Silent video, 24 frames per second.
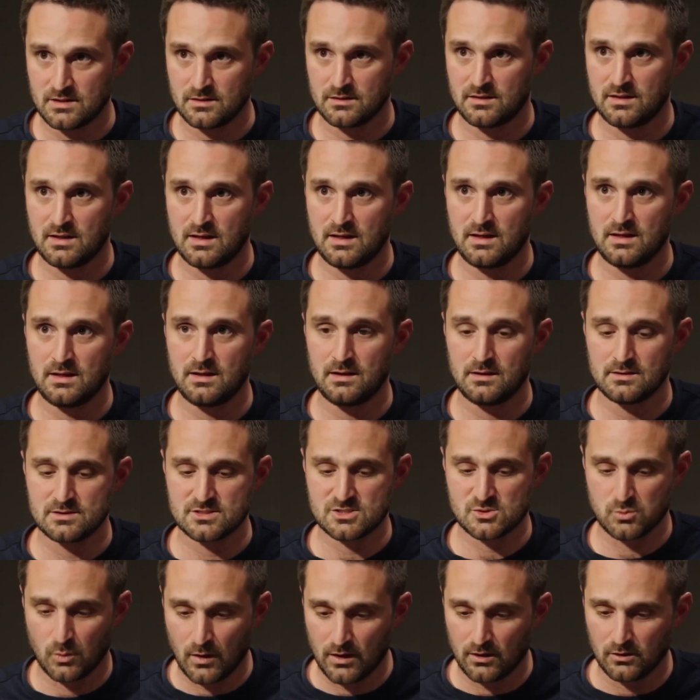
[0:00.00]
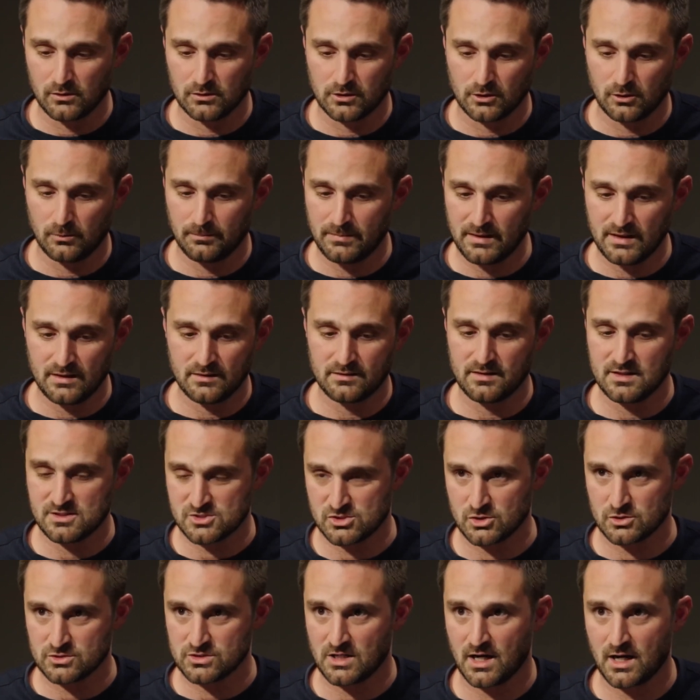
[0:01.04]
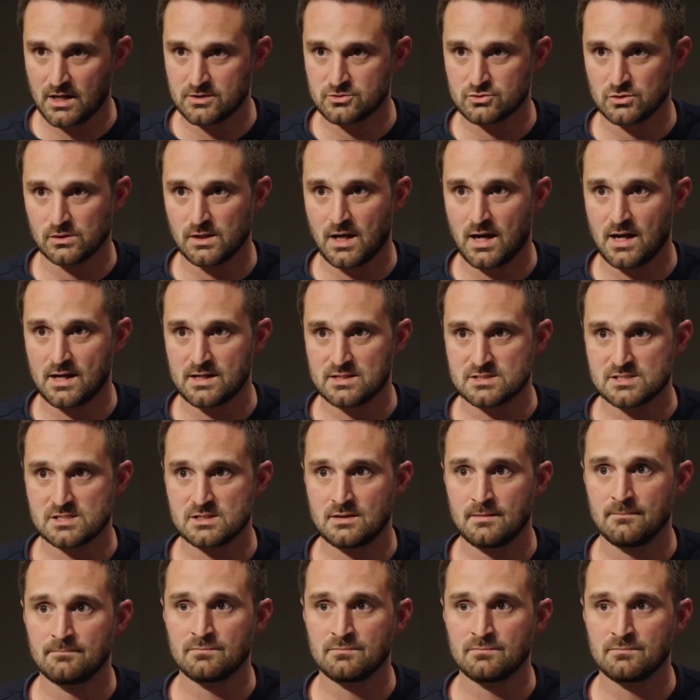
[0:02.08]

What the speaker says: they swell a little bit, they start to hydrolyze,